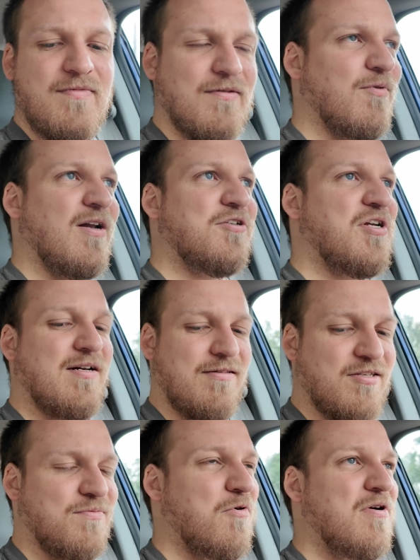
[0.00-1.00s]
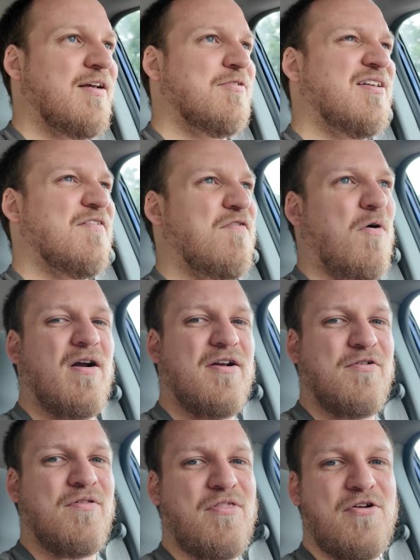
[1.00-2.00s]
when I checked this morning, it was at
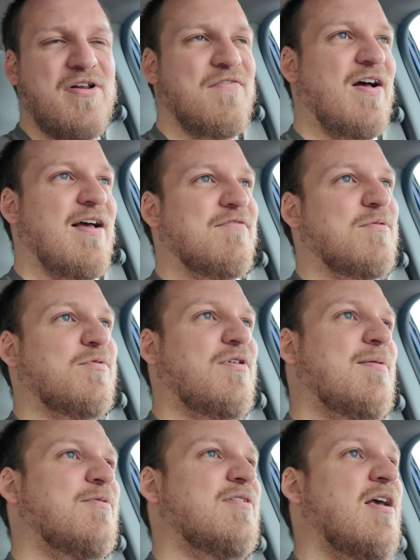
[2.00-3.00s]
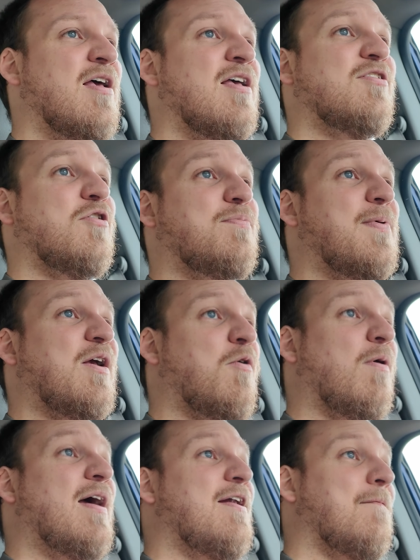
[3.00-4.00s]
435 subscribers. So it's been
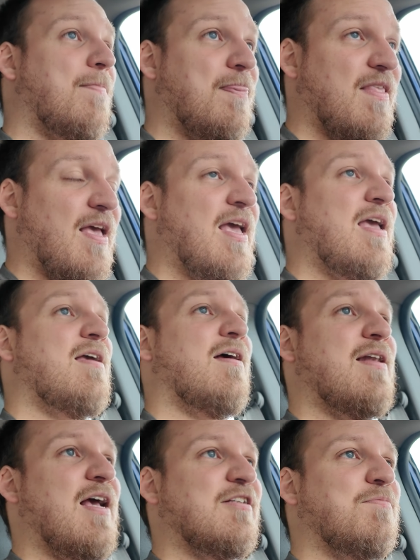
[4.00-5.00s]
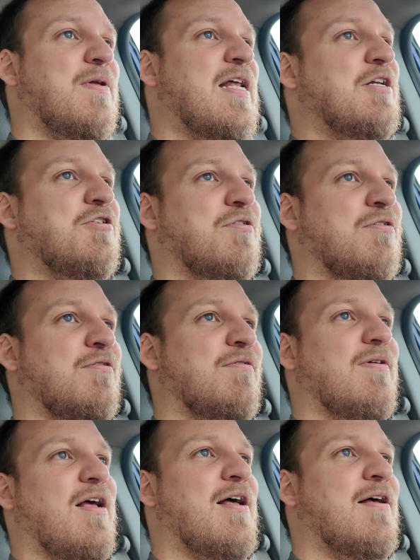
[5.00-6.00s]
quite an
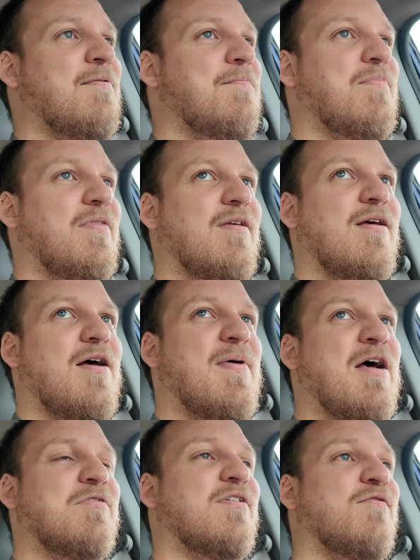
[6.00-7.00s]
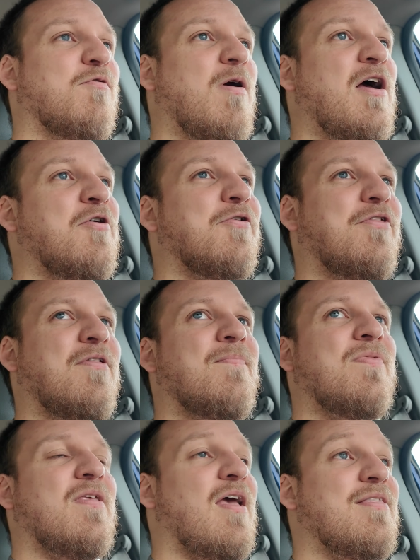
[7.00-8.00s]
exponential amount of growth.
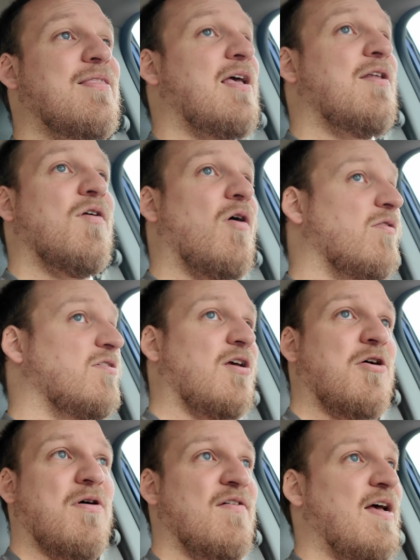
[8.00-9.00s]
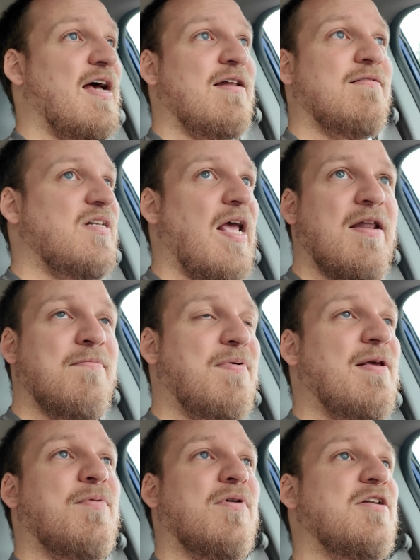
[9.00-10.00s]
And then also I've had 10
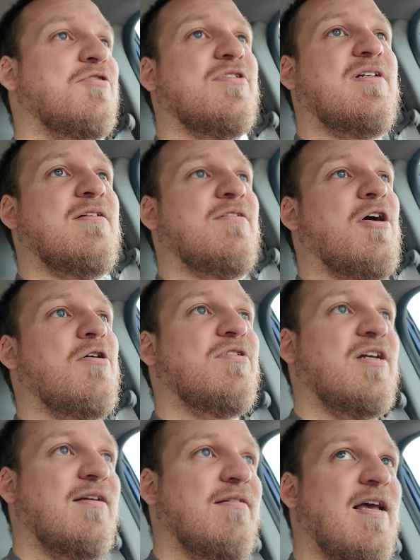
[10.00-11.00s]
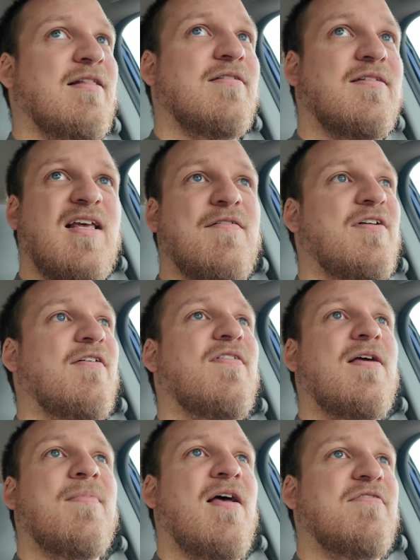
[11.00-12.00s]
people interested in coaching and 7 of
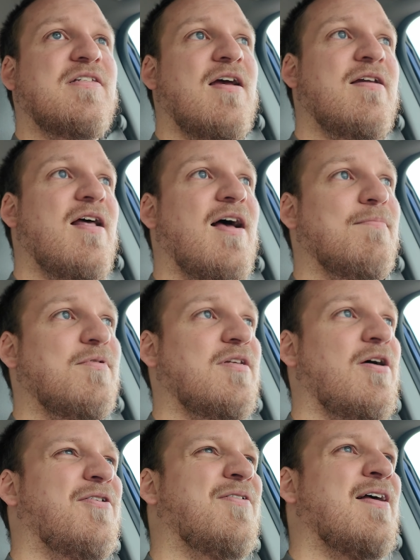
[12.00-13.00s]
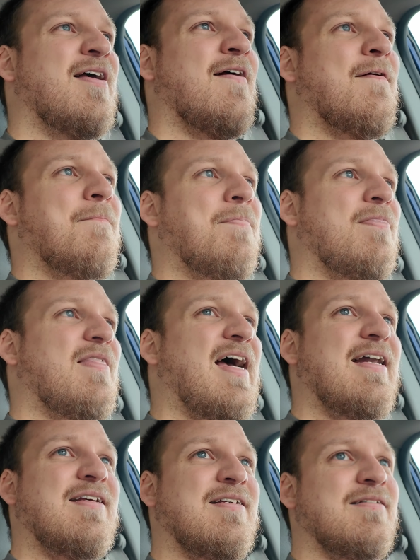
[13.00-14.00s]
them have signed up. So
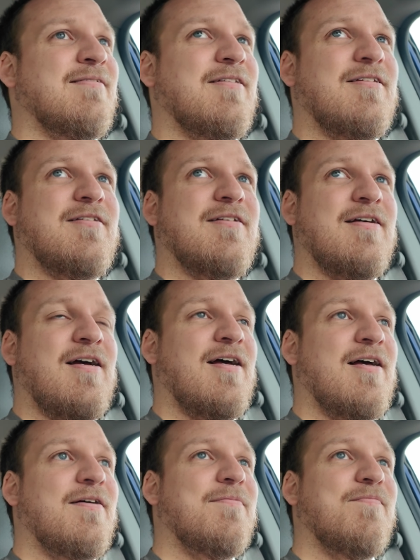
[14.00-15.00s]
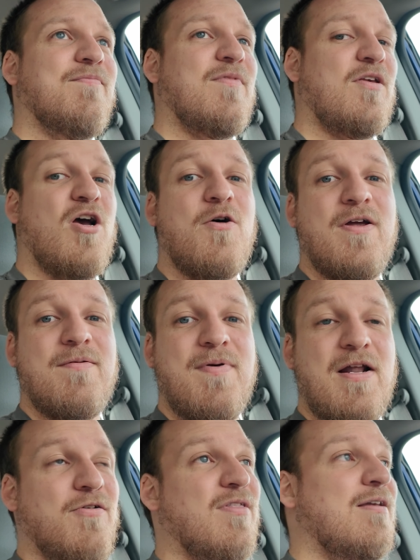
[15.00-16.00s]
that is going
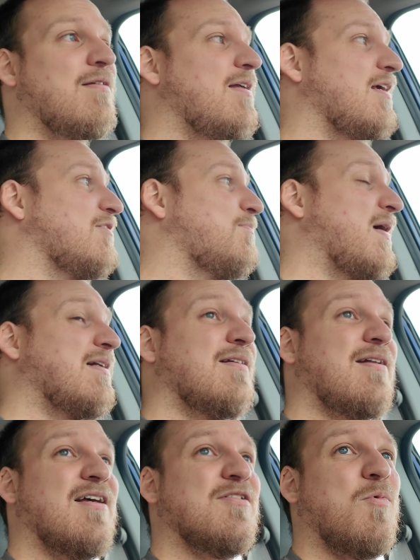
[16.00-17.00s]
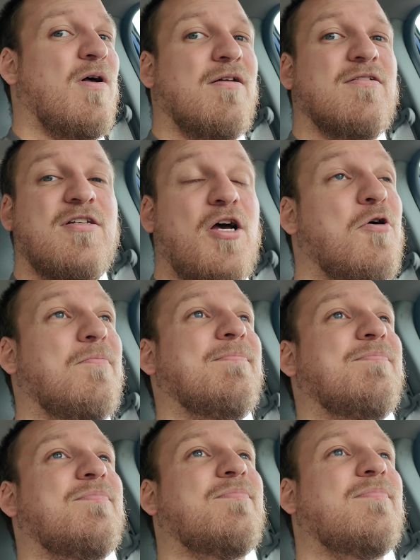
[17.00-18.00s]
better than expected as well. So
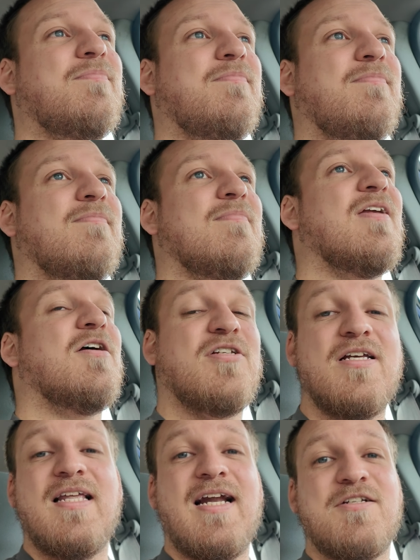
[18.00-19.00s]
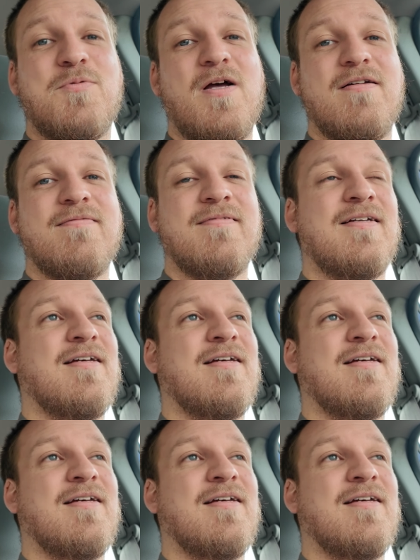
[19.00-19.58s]
I'll see you in the next one.